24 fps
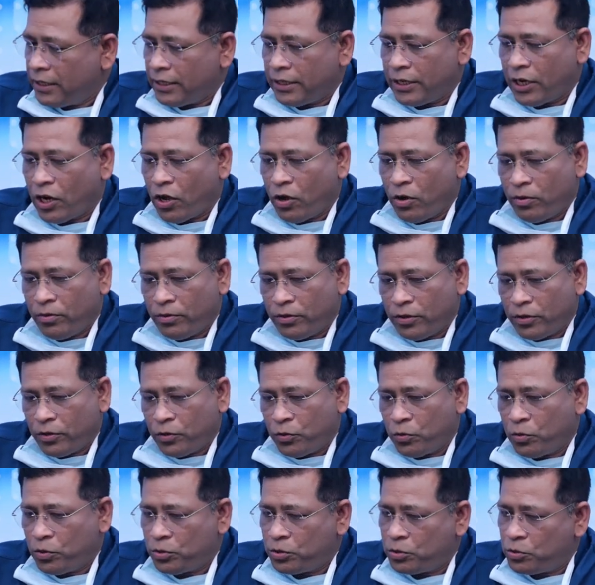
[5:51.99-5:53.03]
now
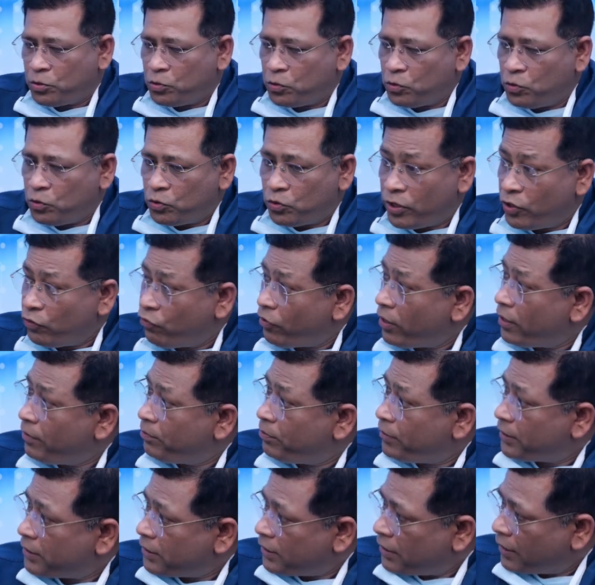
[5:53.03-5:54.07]
rose to
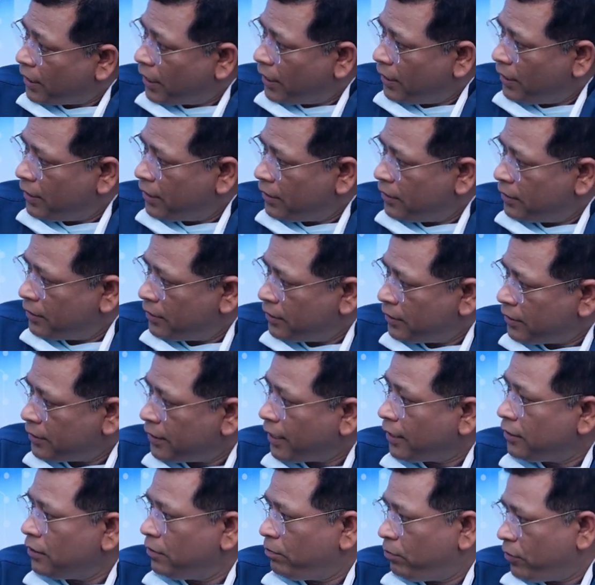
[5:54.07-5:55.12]
25% higher
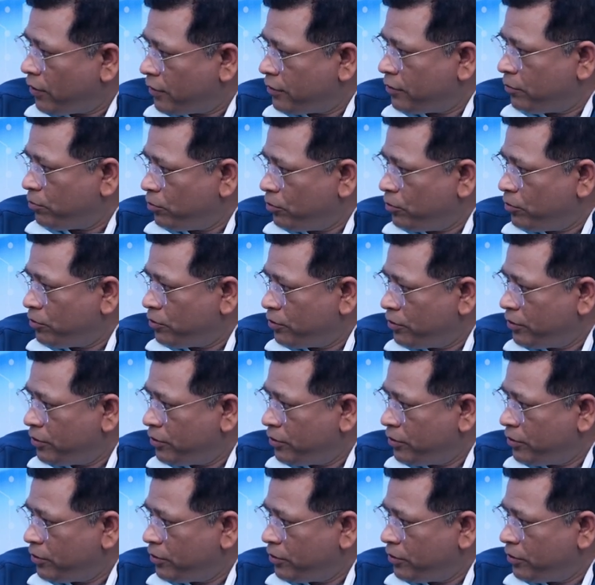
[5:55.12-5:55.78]
than the placebo.